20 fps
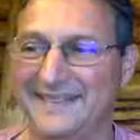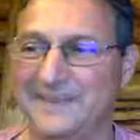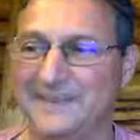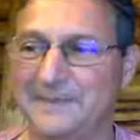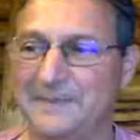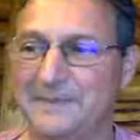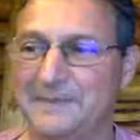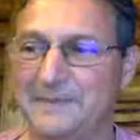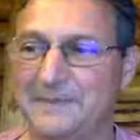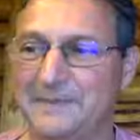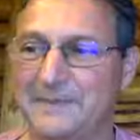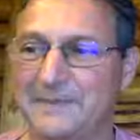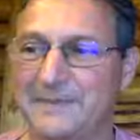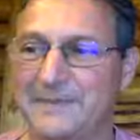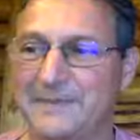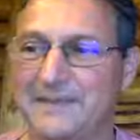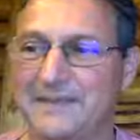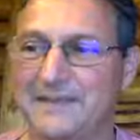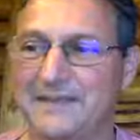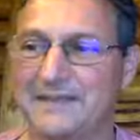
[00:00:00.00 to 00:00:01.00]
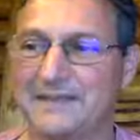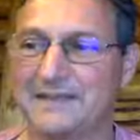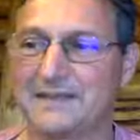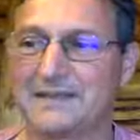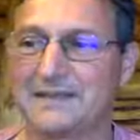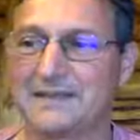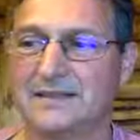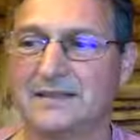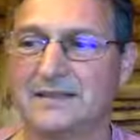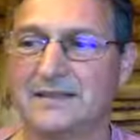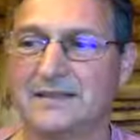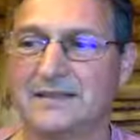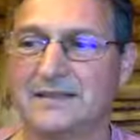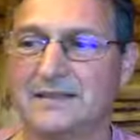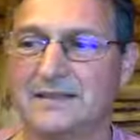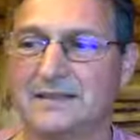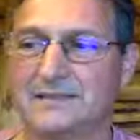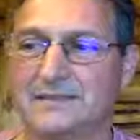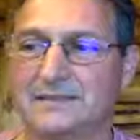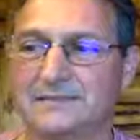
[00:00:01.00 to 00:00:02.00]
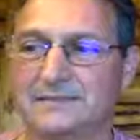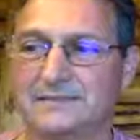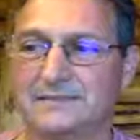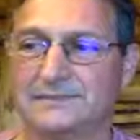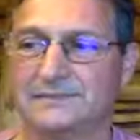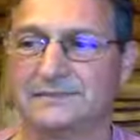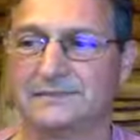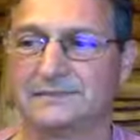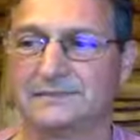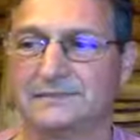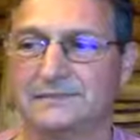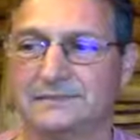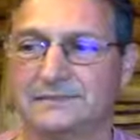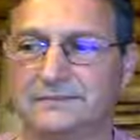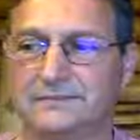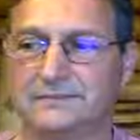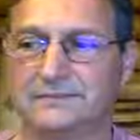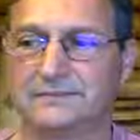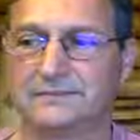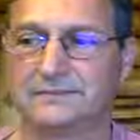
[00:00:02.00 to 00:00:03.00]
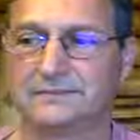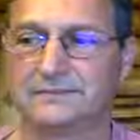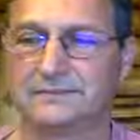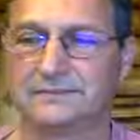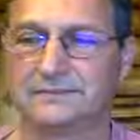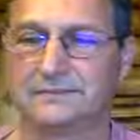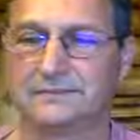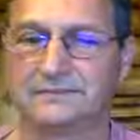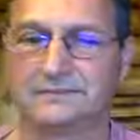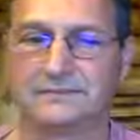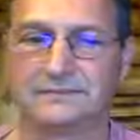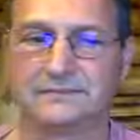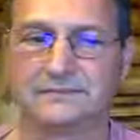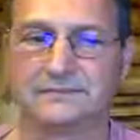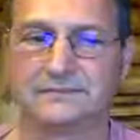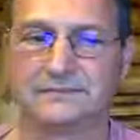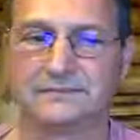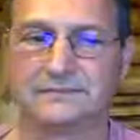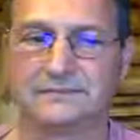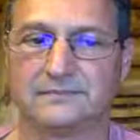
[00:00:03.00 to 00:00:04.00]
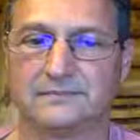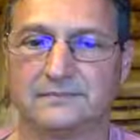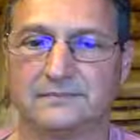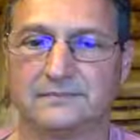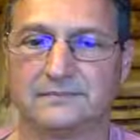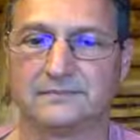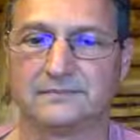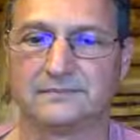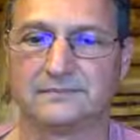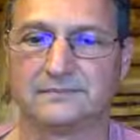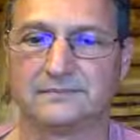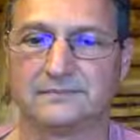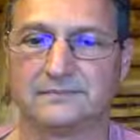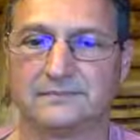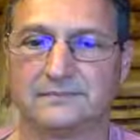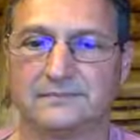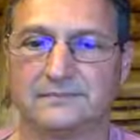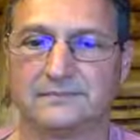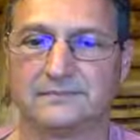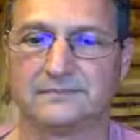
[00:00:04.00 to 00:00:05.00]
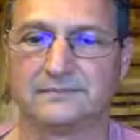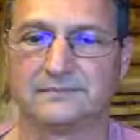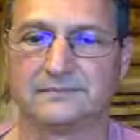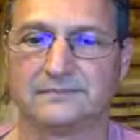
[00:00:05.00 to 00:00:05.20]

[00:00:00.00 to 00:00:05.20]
This person isn't speaking.